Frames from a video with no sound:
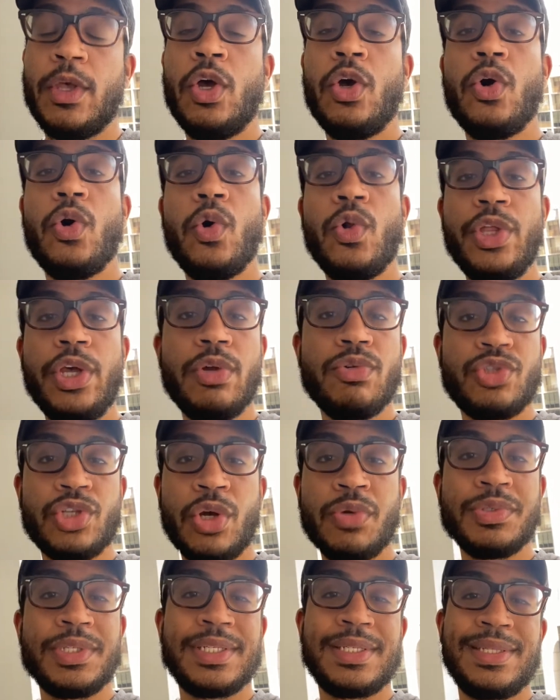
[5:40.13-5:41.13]
Julio
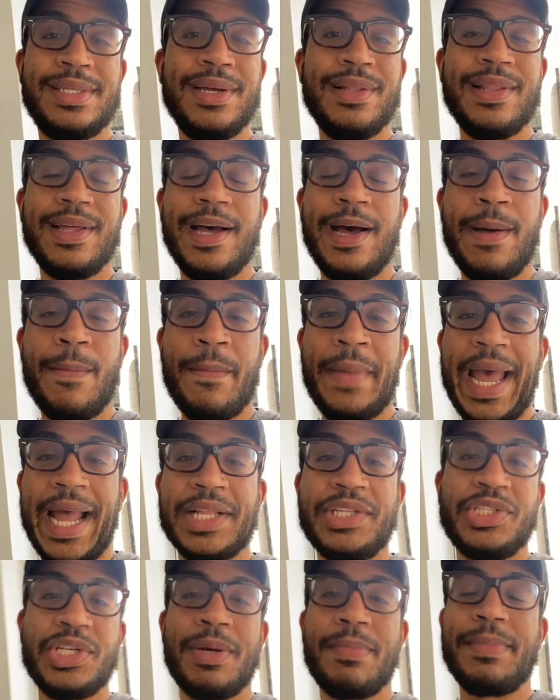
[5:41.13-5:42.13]
Jones is still a
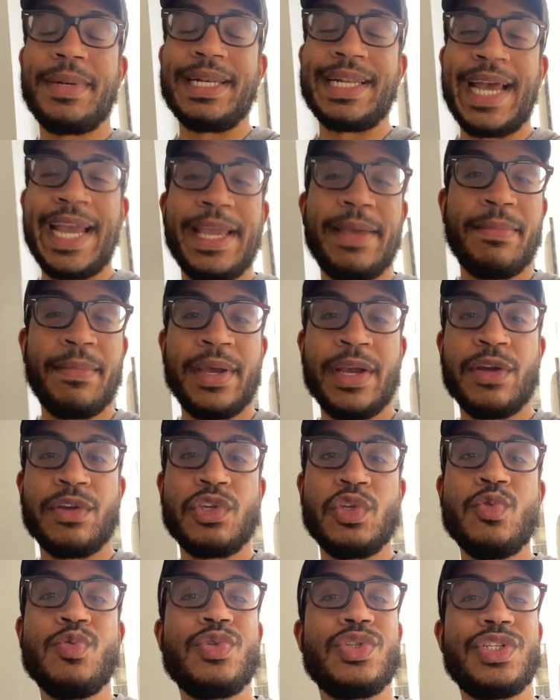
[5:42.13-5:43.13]
matchup nightmare.
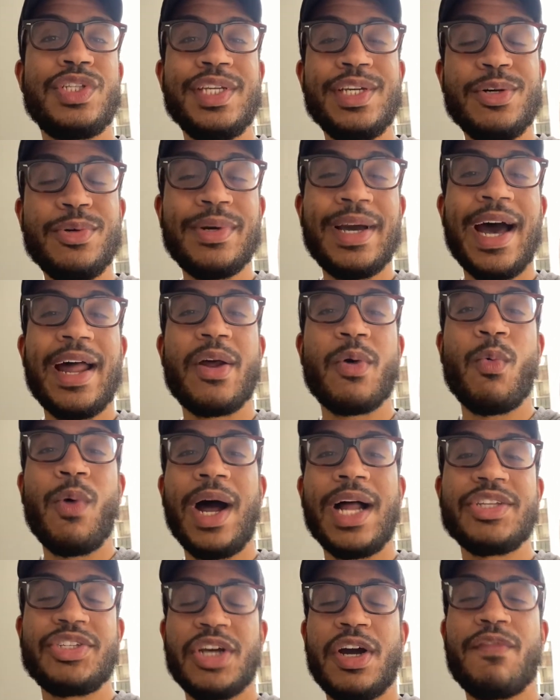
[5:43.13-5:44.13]
You still got to
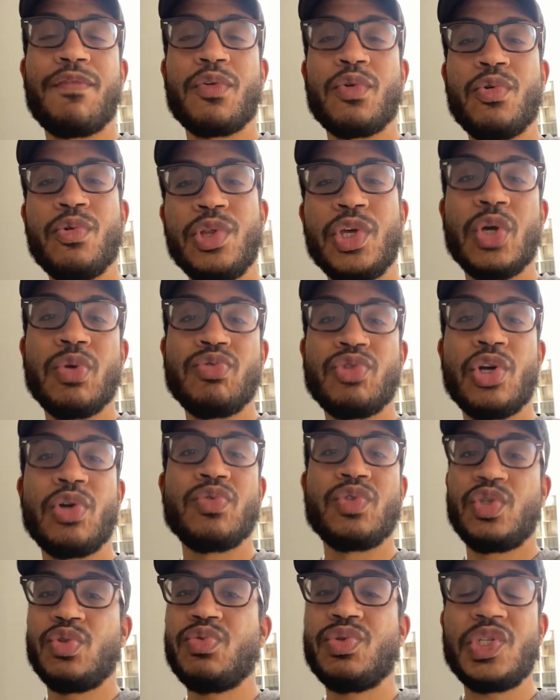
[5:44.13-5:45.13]
watch out for Julio
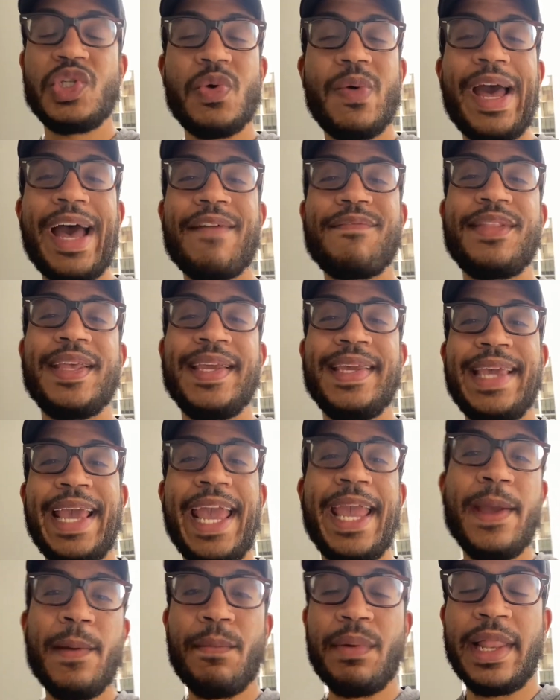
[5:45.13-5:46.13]
Jones. You still have to
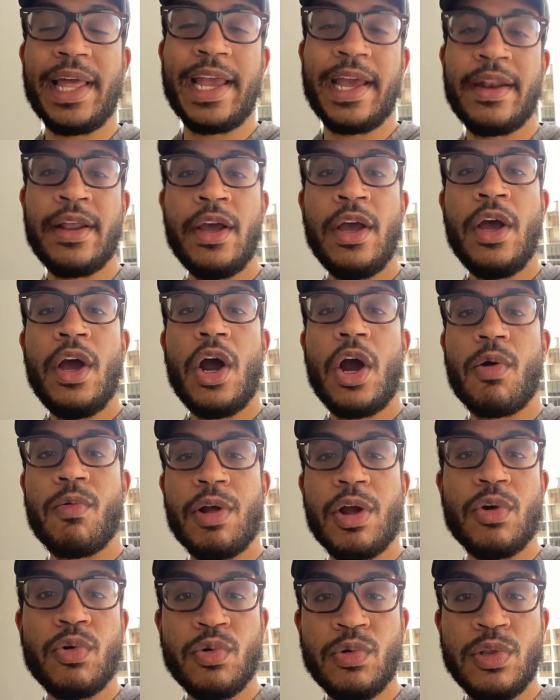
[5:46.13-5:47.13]
game plan
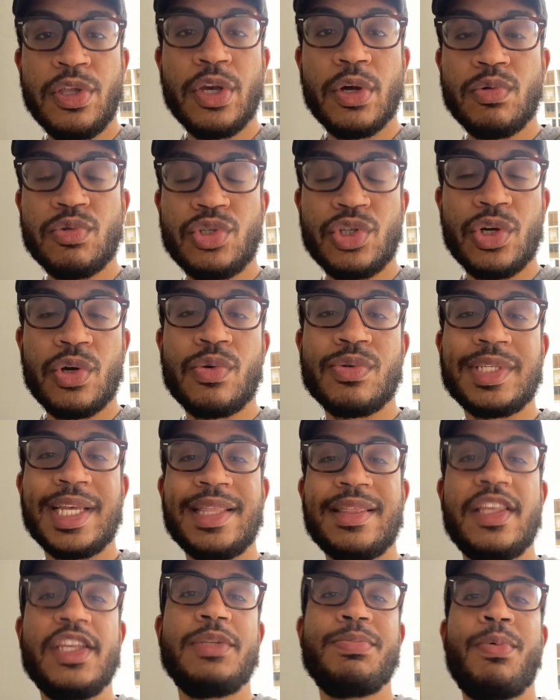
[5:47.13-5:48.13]
around Julio Jones at
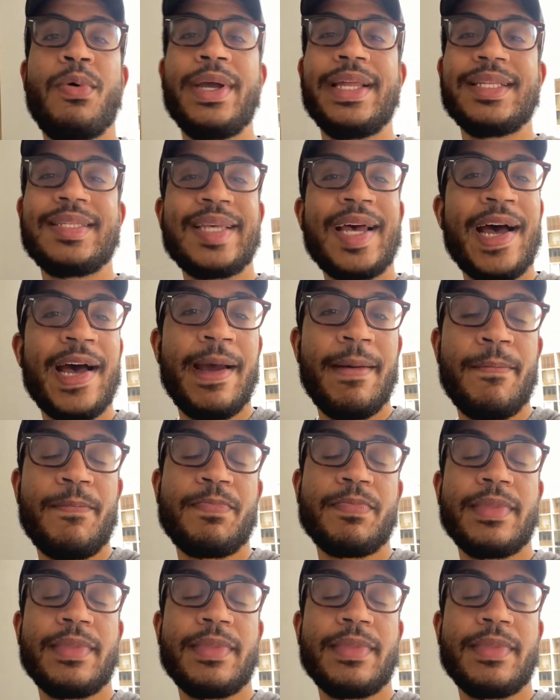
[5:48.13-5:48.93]
this point in time.